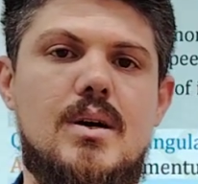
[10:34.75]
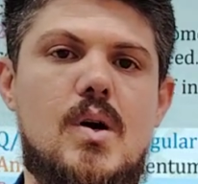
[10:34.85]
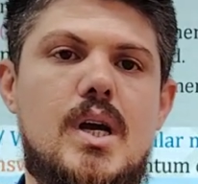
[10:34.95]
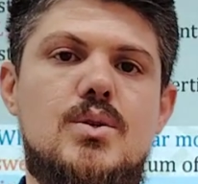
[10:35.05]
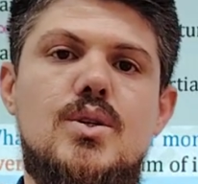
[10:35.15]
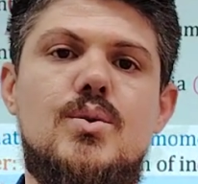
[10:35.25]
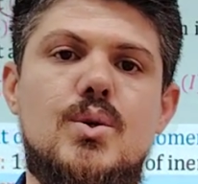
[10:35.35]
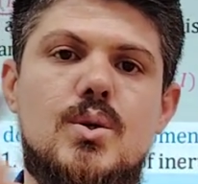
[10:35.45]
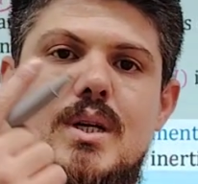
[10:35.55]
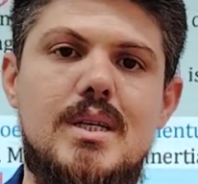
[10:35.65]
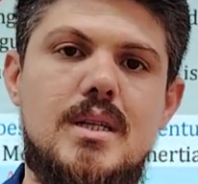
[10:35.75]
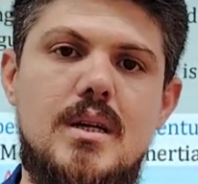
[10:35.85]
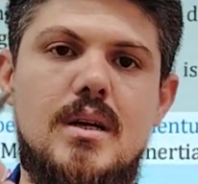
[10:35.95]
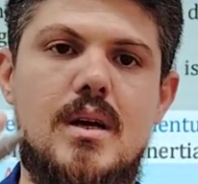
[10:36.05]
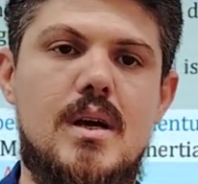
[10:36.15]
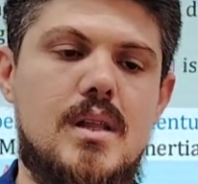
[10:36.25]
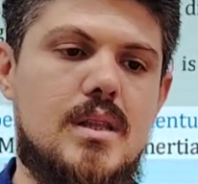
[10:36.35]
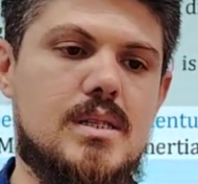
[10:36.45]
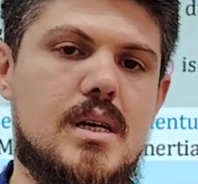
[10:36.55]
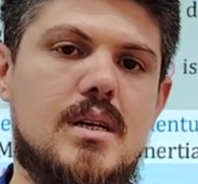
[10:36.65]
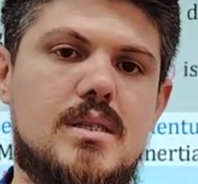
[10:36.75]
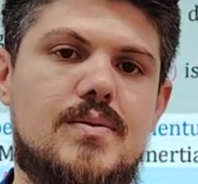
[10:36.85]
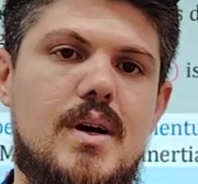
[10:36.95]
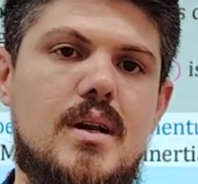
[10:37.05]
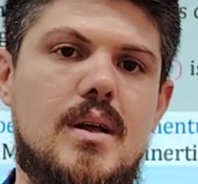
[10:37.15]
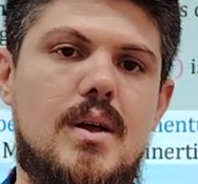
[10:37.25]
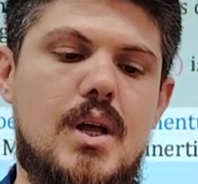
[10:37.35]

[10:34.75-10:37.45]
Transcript: Okay, during rotating, the ceiling fan,